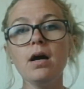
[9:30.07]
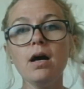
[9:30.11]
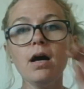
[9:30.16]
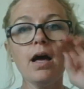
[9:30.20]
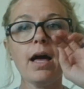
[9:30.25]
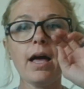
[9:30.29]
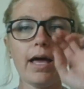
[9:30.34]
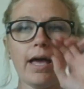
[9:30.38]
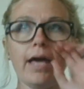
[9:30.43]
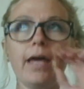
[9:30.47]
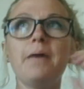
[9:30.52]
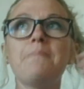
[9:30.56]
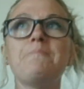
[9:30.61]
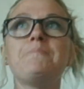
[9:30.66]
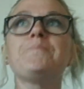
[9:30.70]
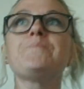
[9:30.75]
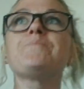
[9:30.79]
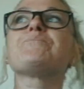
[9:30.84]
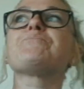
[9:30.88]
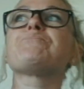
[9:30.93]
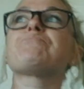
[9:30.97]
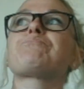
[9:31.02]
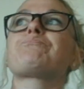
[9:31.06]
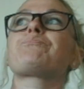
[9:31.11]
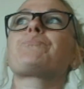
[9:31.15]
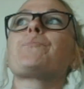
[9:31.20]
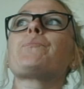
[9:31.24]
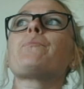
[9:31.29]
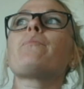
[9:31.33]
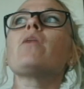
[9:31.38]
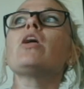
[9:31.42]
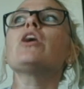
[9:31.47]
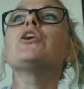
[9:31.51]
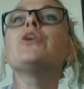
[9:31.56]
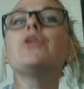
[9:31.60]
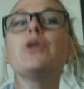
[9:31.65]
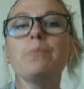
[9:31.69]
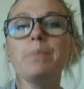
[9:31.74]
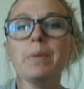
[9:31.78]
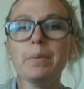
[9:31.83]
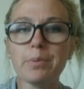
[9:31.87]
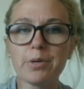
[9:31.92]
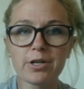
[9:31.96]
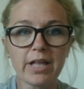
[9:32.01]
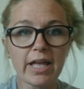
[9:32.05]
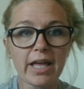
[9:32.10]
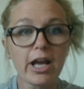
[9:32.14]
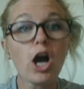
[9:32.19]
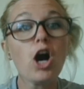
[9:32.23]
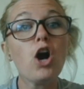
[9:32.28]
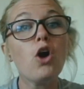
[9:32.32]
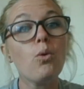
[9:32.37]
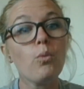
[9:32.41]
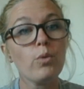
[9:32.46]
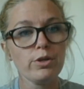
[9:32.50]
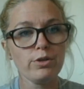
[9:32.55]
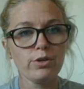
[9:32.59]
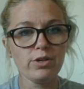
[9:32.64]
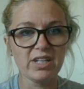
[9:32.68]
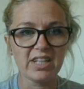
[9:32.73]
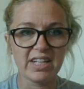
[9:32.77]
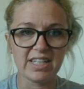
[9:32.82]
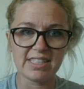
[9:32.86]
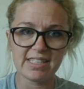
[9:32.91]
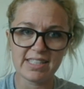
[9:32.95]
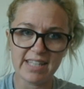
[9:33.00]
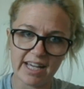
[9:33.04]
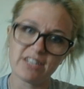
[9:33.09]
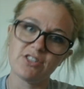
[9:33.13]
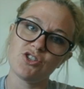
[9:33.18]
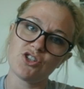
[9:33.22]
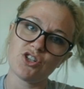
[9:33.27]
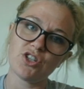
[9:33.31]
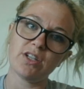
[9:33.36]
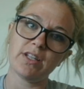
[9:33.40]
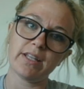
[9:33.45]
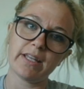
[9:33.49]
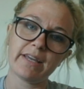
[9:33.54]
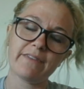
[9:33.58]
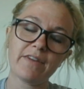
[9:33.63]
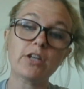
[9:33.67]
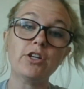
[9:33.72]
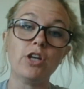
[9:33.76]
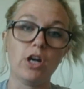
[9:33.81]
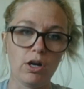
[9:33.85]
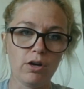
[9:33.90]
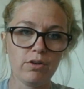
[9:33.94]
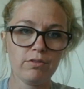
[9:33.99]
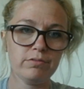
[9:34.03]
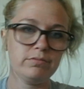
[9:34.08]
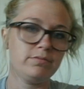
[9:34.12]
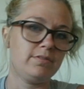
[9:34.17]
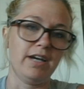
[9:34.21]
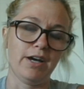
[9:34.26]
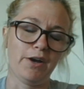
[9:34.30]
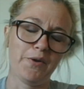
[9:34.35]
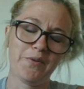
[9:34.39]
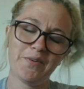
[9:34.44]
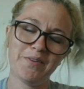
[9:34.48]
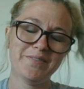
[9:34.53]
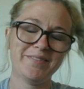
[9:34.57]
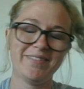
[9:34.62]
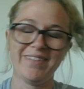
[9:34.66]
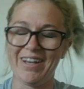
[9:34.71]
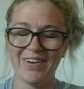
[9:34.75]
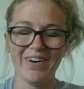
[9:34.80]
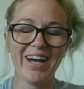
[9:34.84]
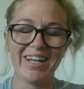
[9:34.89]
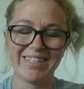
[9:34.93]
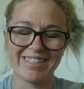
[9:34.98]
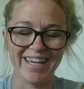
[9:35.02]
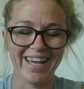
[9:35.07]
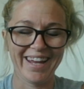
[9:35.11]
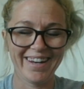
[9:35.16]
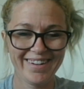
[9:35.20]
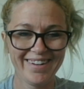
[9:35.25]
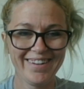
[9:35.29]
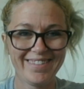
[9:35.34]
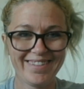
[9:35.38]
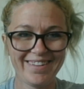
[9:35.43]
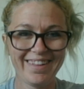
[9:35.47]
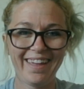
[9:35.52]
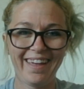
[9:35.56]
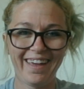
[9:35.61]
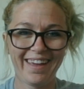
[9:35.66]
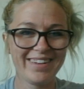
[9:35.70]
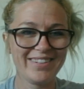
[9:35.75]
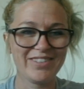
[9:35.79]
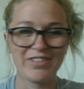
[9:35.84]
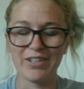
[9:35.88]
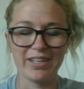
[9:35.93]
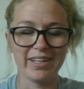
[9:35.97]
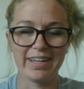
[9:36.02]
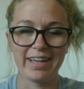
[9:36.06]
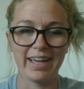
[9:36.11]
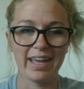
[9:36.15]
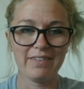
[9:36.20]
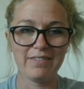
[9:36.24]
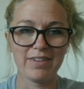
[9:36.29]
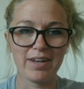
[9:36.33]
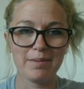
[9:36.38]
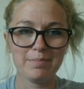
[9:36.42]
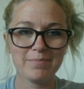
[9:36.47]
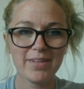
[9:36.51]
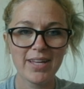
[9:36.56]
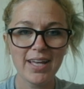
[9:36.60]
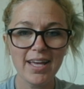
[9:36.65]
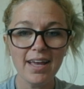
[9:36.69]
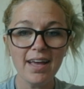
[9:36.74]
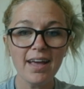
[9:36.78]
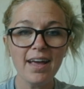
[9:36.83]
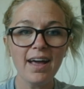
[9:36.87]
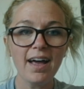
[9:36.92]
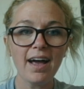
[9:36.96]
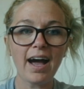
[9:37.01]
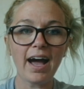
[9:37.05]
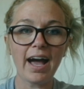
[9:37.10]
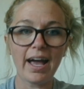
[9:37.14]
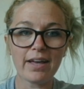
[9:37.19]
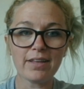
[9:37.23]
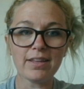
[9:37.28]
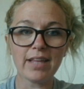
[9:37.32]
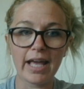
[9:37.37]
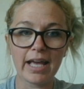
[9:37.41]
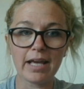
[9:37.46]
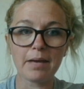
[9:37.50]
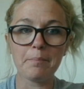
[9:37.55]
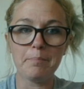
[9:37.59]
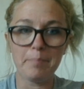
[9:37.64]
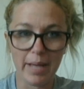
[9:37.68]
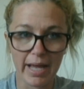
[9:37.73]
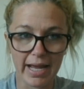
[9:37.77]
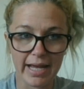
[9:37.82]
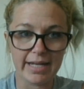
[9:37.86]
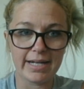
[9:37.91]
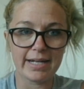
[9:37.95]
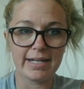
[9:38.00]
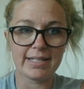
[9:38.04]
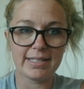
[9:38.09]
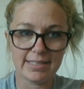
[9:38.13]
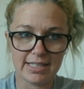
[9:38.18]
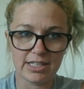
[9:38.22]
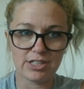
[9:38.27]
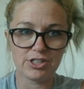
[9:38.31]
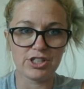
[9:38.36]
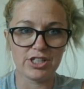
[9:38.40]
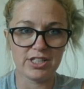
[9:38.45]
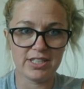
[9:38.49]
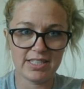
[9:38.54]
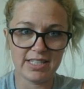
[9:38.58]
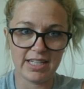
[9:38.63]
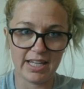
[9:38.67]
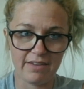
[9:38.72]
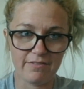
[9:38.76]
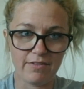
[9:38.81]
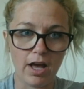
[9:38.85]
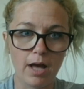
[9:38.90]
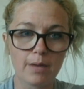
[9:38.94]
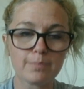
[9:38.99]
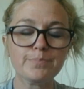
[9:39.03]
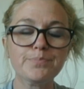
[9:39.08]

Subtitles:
And, people are like, oh, well, you didn't intentionally give up. No, I did. I totally gave up. I made a decision to give up.